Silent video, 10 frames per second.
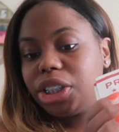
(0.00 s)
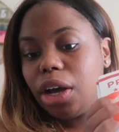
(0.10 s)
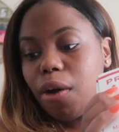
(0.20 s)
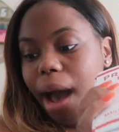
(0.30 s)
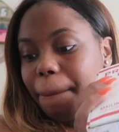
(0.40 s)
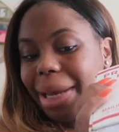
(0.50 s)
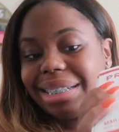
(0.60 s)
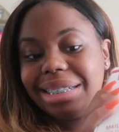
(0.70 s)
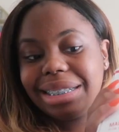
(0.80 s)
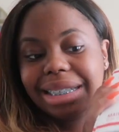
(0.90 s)
so i'm
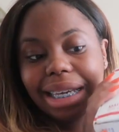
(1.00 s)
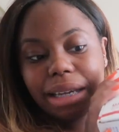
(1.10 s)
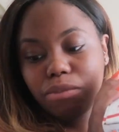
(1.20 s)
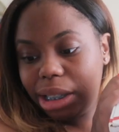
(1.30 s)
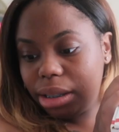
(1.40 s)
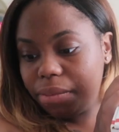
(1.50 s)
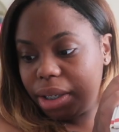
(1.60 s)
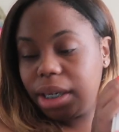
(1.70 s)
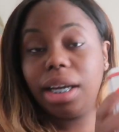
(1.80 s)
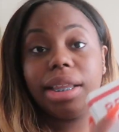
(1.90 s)
about to just get me
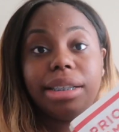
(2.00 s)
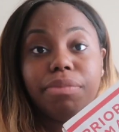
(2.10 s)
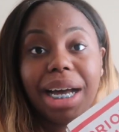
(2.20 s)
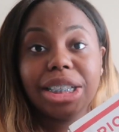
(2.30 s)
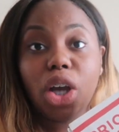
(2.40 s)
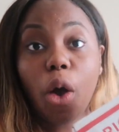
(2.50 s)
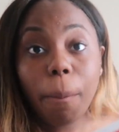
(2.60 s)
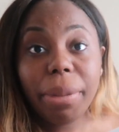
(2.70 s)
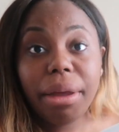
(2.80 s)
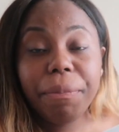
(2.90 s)
something to cut this box
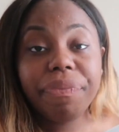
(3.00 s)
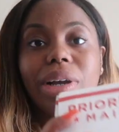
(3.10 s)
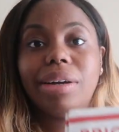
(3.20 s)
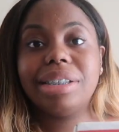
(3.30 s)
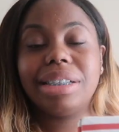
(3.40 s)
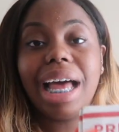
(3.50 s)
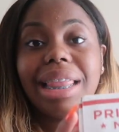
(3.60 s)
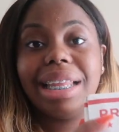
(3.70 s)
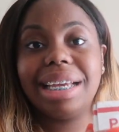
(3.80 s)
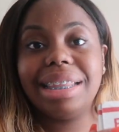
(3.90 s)
open we're gonna just
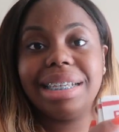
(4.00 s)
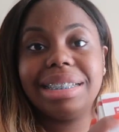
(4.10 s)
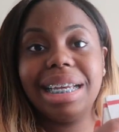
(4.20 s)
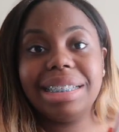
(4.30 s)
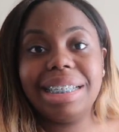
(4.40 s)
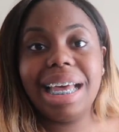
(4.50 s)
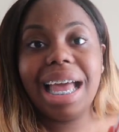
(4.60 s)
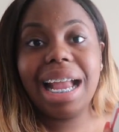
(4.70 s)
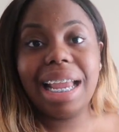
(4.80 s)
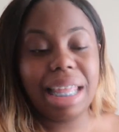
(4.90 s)
look in this
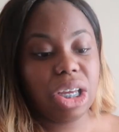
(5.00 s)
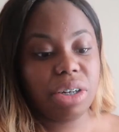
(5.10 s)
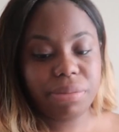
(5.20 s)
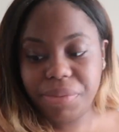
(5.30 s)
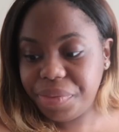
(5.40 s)
together